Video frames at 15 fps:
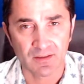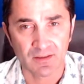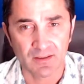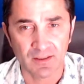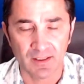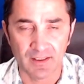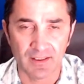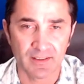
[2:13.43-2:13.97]

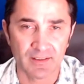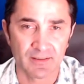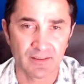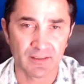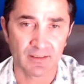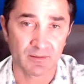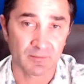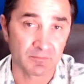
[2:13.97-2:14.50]
And
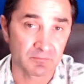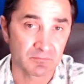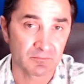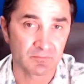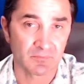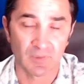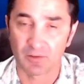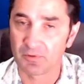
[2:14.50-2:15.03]
um,
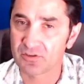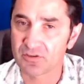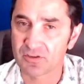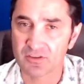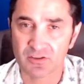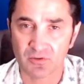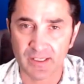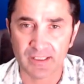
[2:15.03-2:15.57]
which
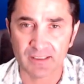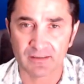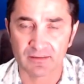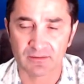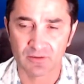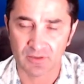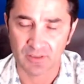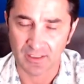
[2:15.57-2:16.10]
is great.
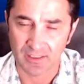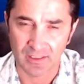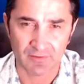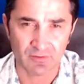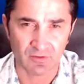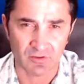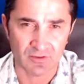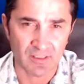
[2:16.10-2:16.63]
You can have
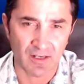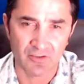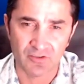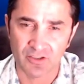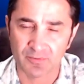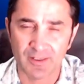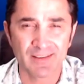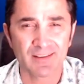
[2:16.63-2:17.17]
nostalgia,
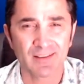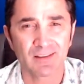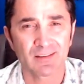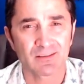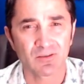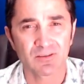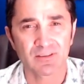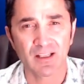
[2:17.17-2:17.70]
but I think it's
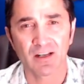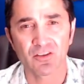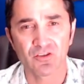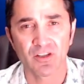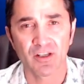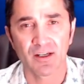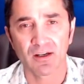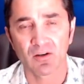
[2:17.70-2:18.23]

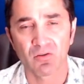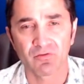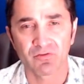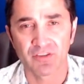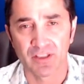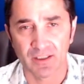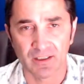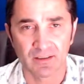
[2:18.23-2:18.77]
nostalgia of
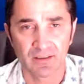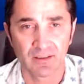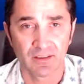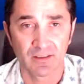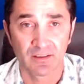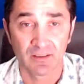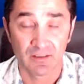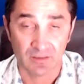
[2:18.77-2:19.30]
the
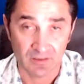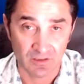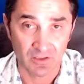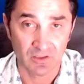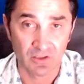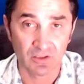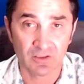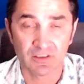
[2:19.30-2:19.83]

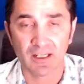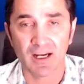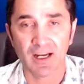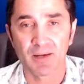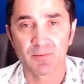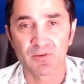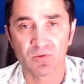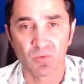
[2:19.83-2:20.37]
good
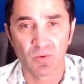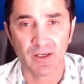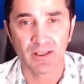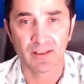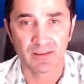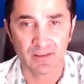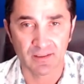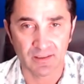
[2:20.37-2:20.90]
times
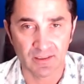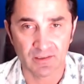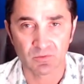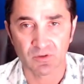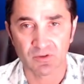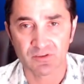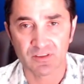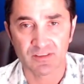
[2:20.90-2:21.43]
when it
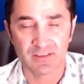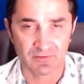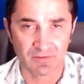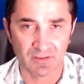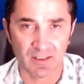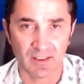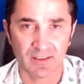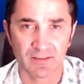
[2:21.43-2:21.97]
was the
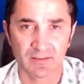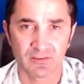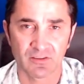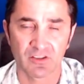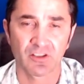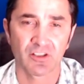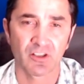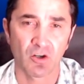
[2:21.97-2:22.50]

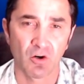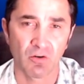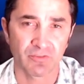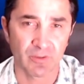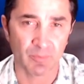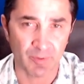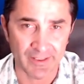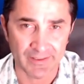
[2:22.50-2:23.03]
civilizer of
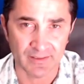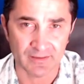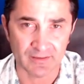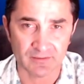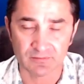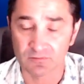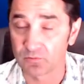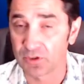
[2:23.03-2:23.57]
the planet,
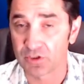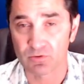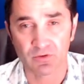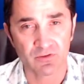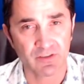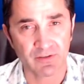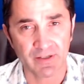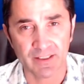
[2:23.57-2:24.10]
which was
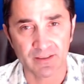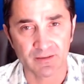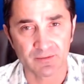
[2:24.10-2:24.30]
great.